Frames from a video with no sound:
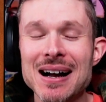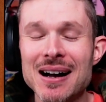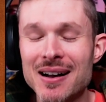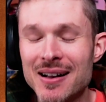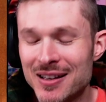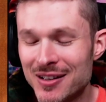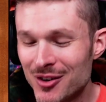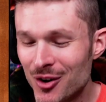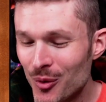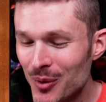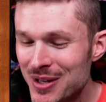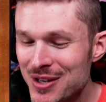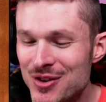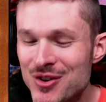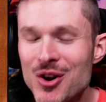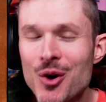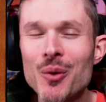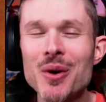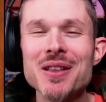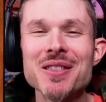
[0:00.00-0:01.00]
You know what? You
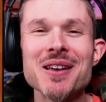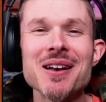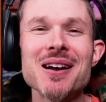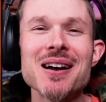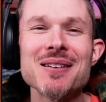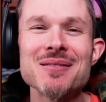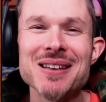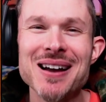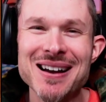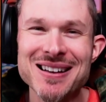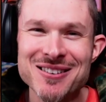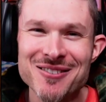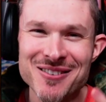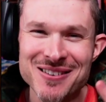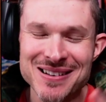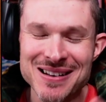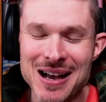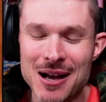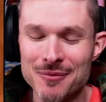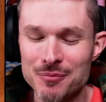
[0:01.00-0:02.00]
go in there. I know you're
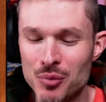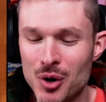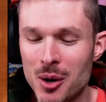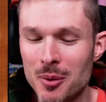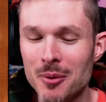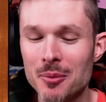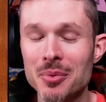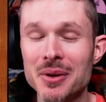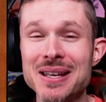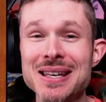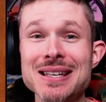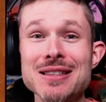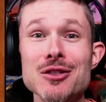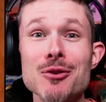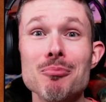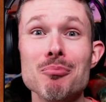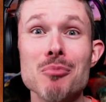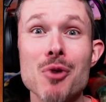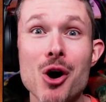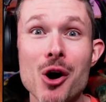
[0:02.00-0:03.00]
not probably in the
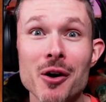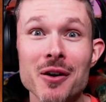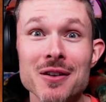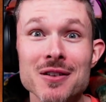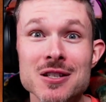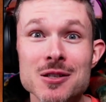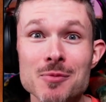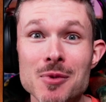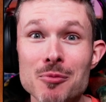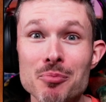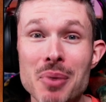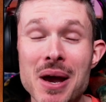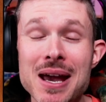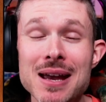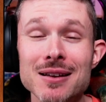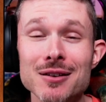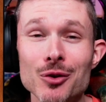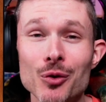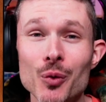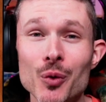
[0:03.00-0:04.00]
market to be
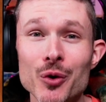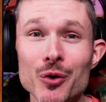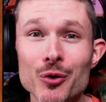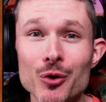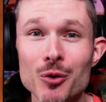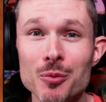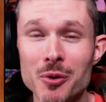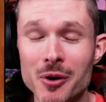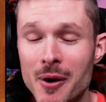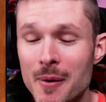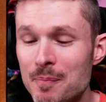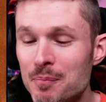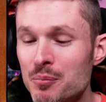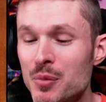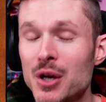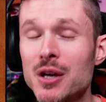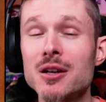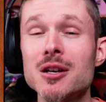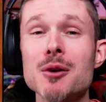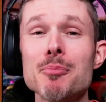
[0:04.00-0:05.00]
painting a room or
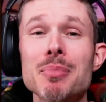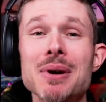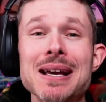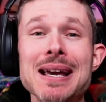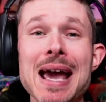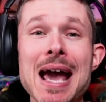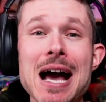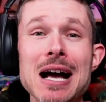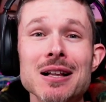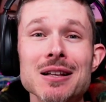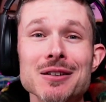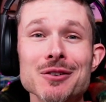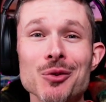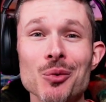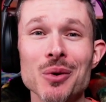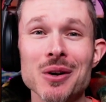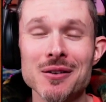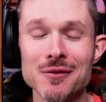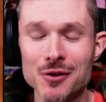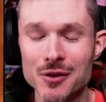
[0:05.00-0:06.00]
picking up a gallon or
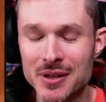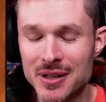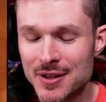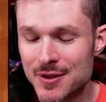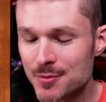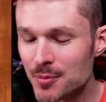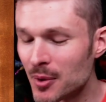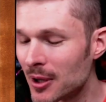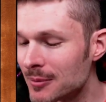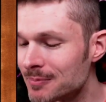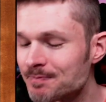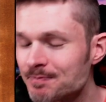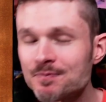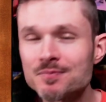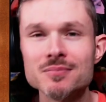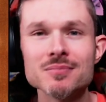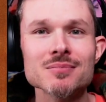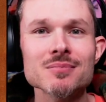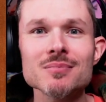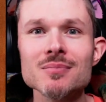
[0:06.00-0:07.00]
whatever it is, but
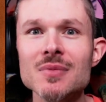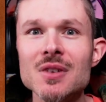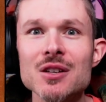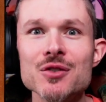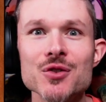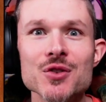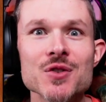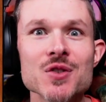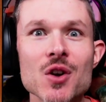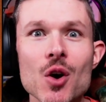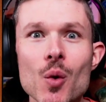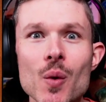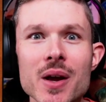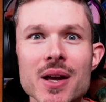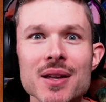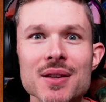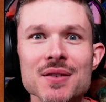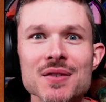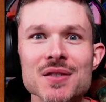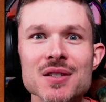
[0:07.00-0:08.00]
just go
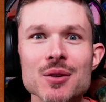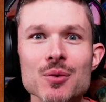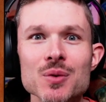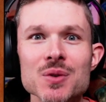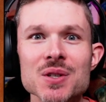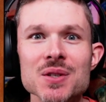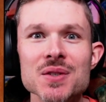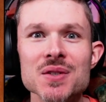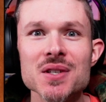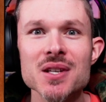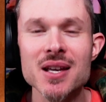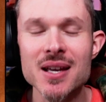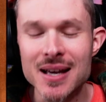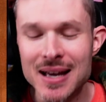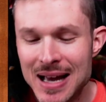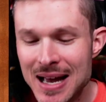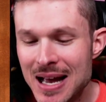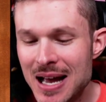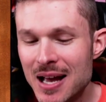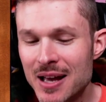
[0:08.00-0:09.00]
in, see what you see.
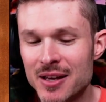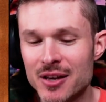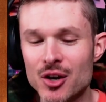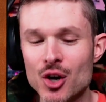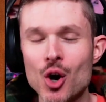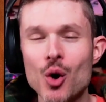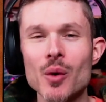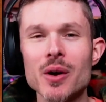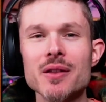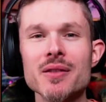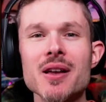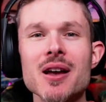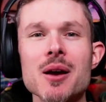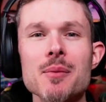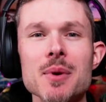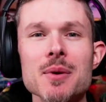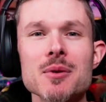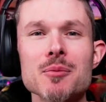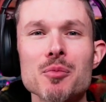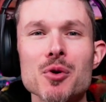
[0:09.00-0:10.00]
You go in there,
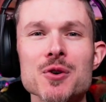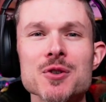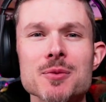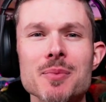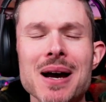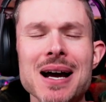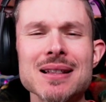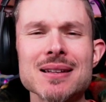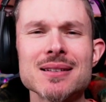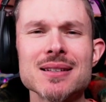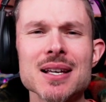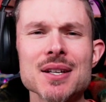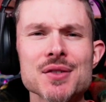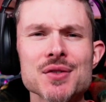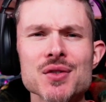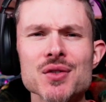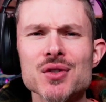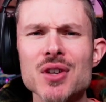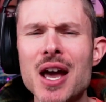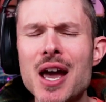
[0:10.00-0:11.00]
maybe the person behind the
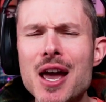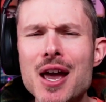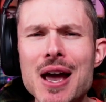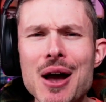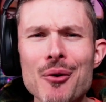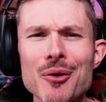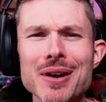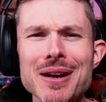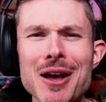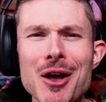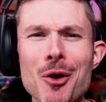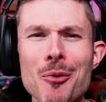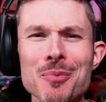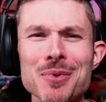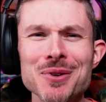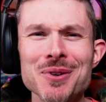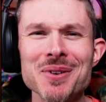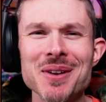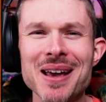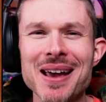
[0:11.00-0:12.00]
desk says, hey, how can I help
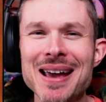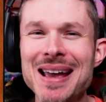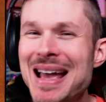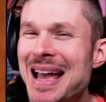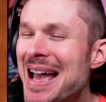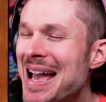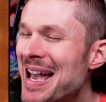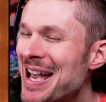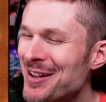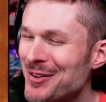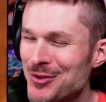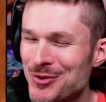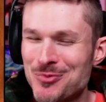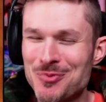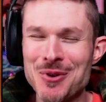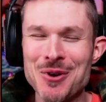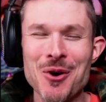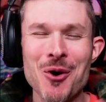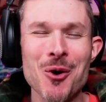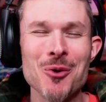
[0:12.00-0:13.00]
you today? And you just
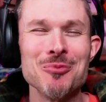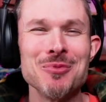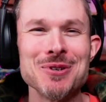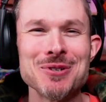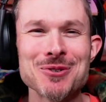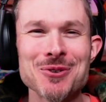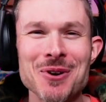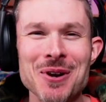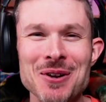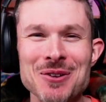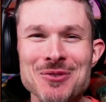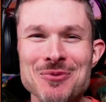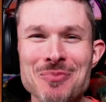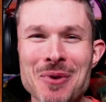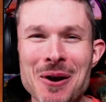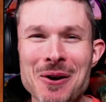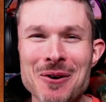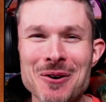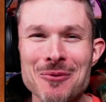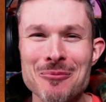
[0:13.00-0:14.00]
be open,
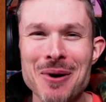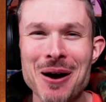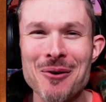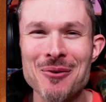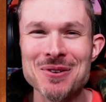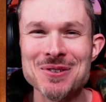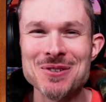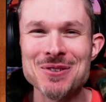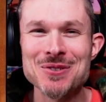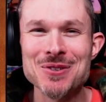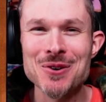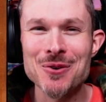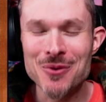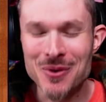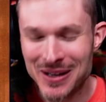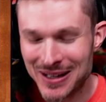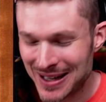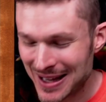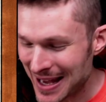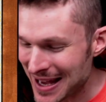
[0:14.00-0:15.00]
transparent about what you're
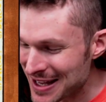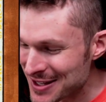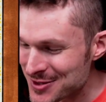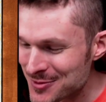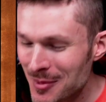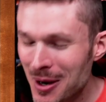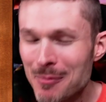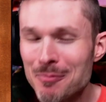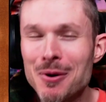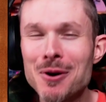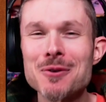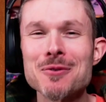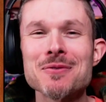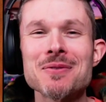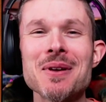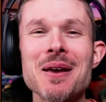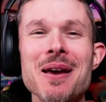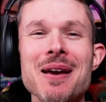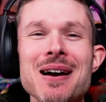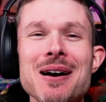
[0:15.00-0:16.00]
doing. Hey, it's my
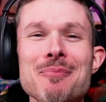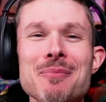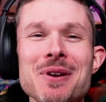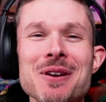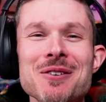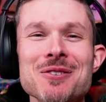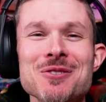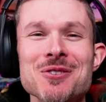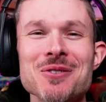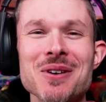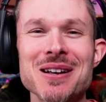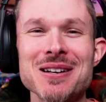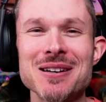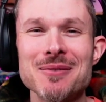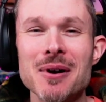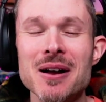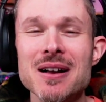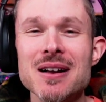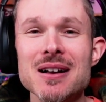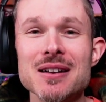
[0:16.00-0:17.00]
birthday. I'm here trying
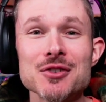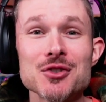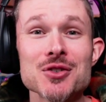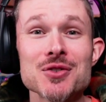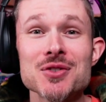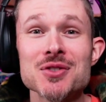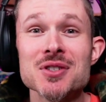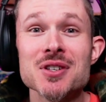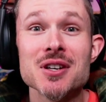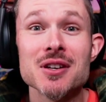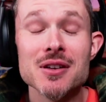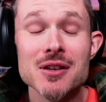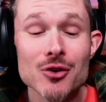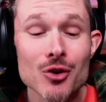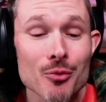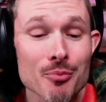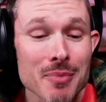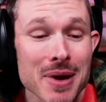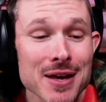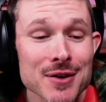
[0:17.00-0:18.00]
to just,
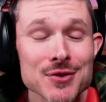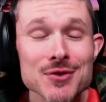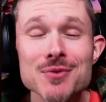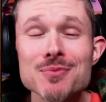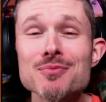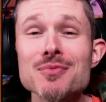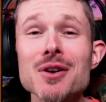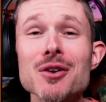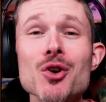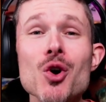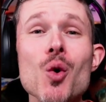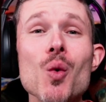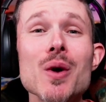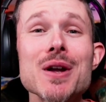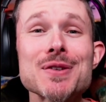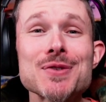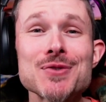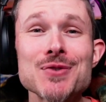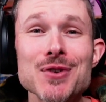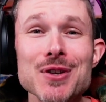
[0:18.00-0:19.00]
make some
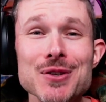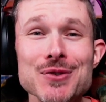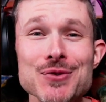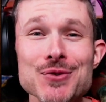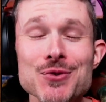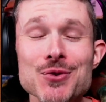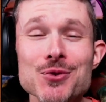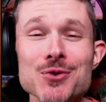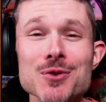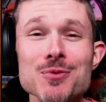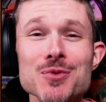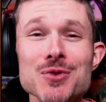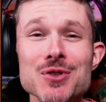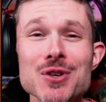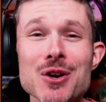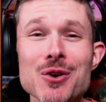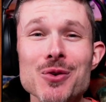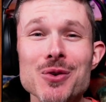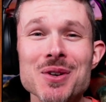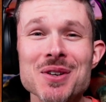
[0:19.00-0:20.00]
coincidences or some
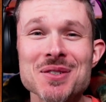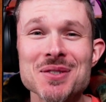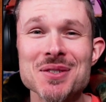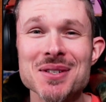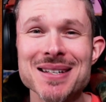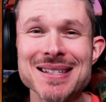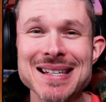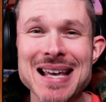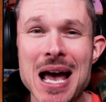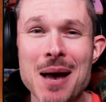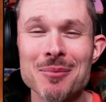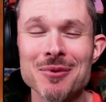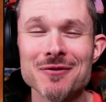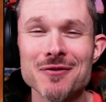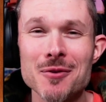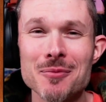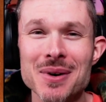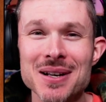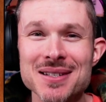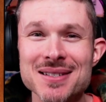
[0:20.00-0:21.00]
synchronicities happen
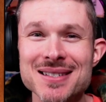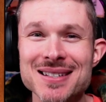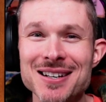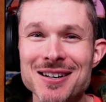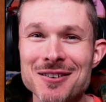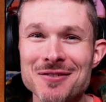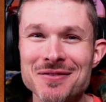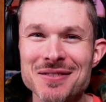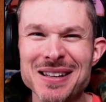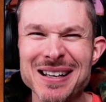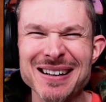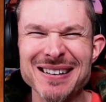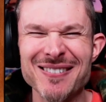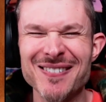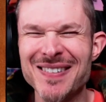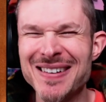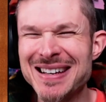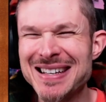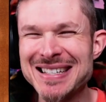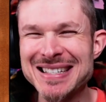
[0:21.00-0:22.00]
for myself. And I go,
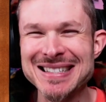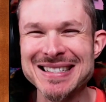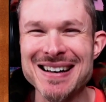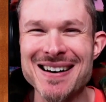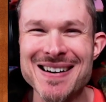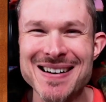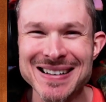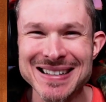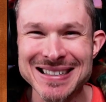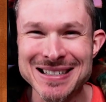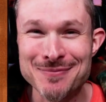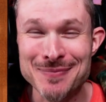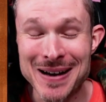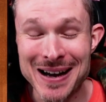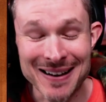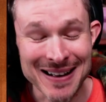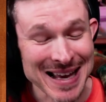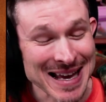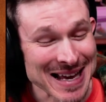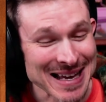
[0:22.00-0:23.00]
what are you talking
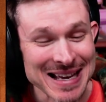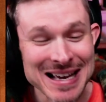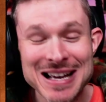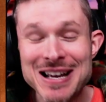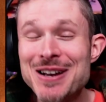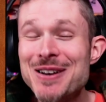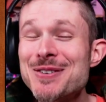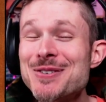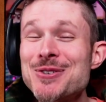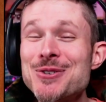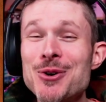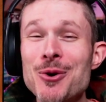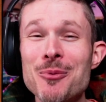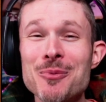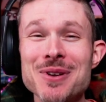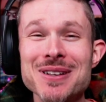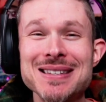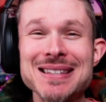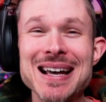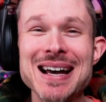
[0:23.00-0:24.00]
about? Hey, show
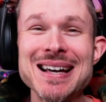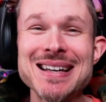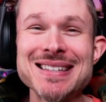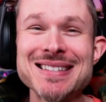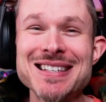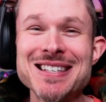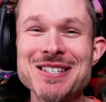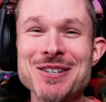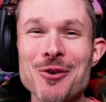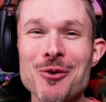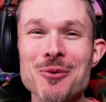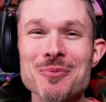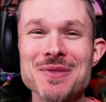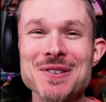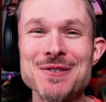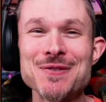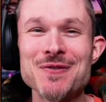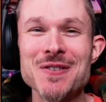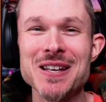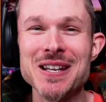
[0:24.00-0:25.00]
me a dice. Show them
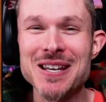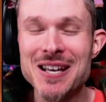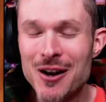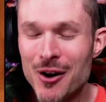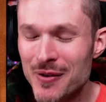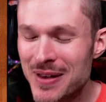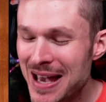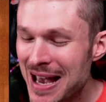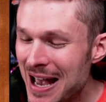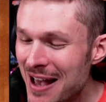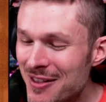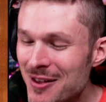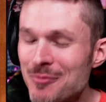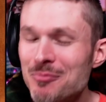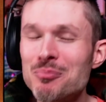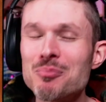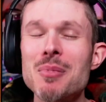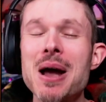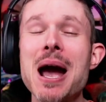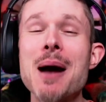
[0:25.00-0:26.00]
this video. Yeah, they're
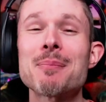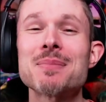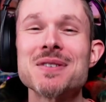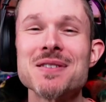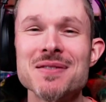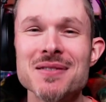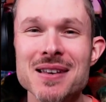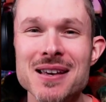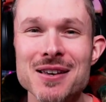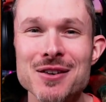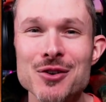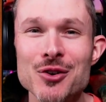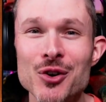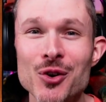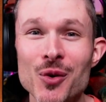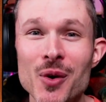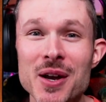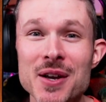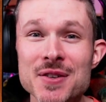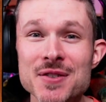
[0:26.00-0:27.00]
apt to think you're
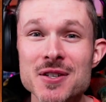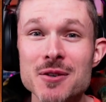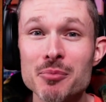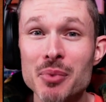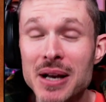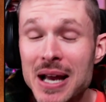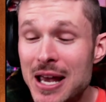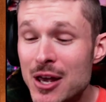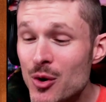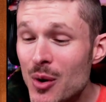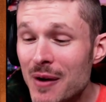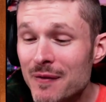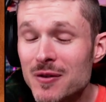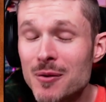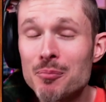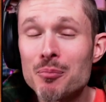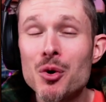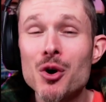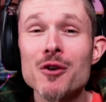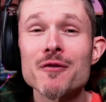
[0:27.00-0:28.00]
crazy. But hey, you have the
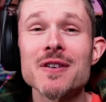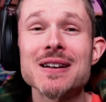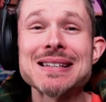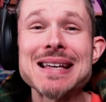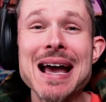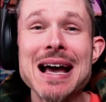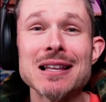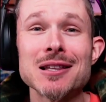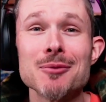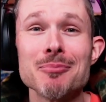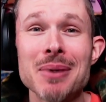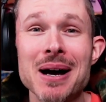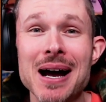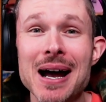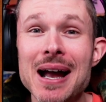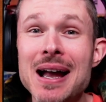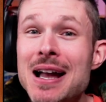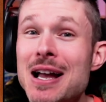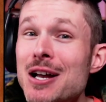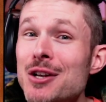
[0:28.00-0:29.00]
perfect
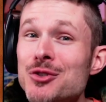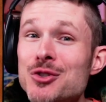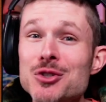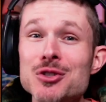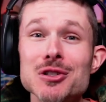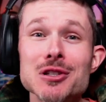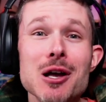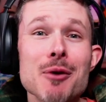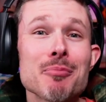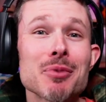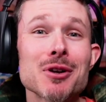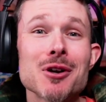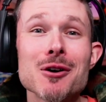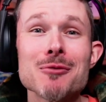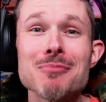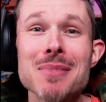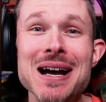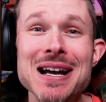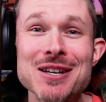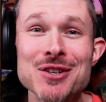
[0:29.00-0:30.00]
alibi. Just lump it
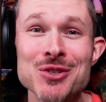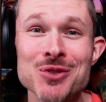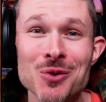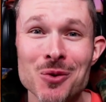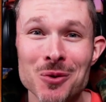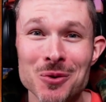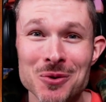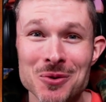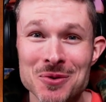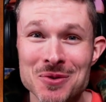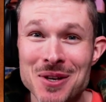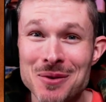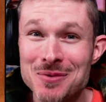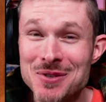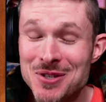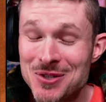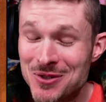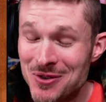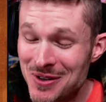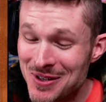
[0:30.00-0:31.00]
on my shoulders. I'm
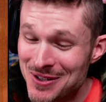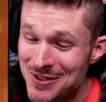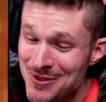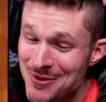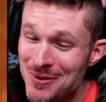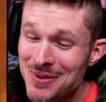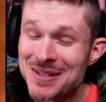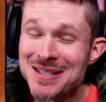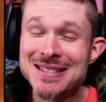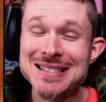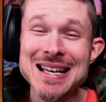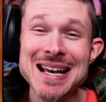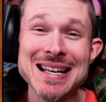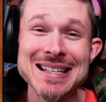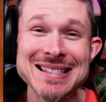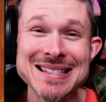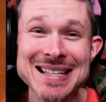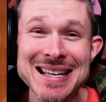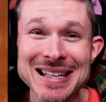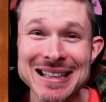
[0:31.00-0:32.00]
just trying to do what this
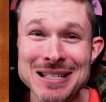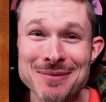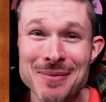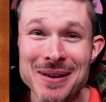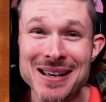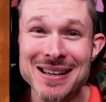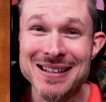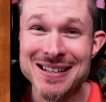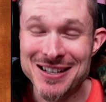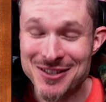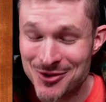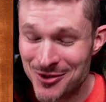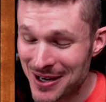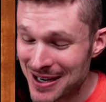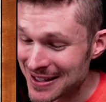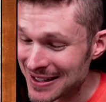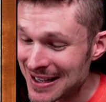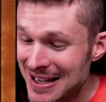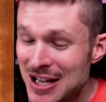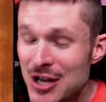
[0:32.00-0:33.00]
guy's telling me here to try
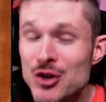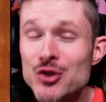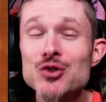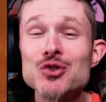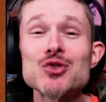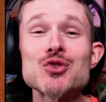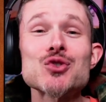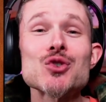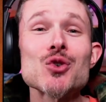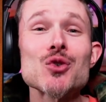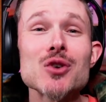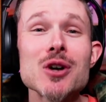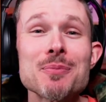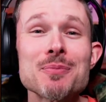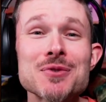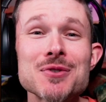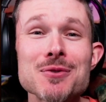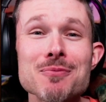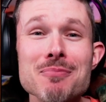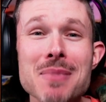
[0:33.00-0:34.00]
to stir up
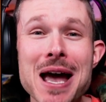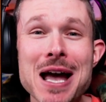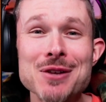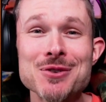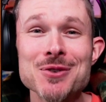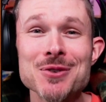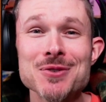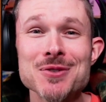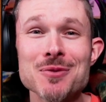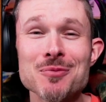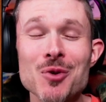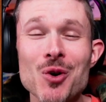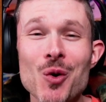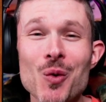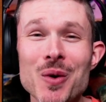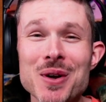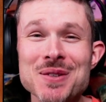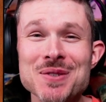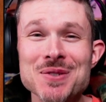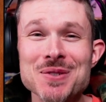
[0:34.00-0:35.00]
some magic, some
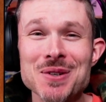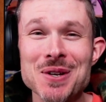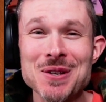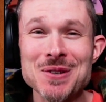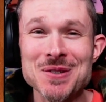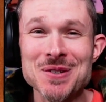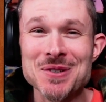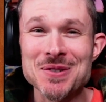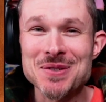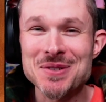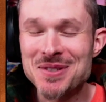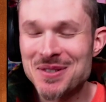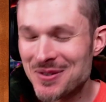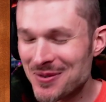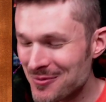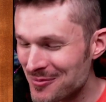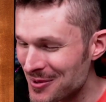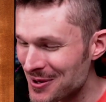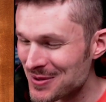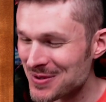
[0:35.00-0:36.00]
coincidences. So
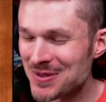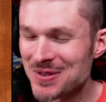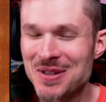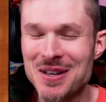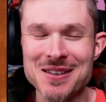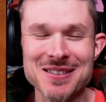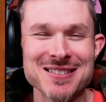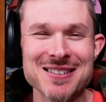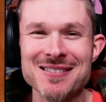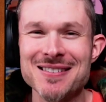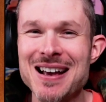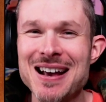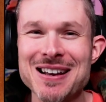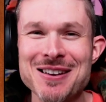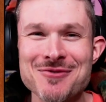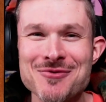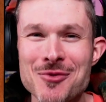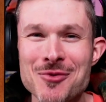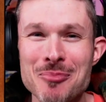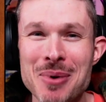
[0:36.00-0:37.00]
the person's like, so you're not
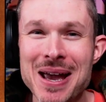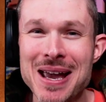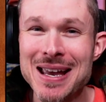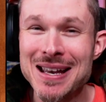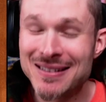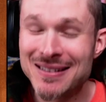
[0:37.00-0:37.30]
here for paint?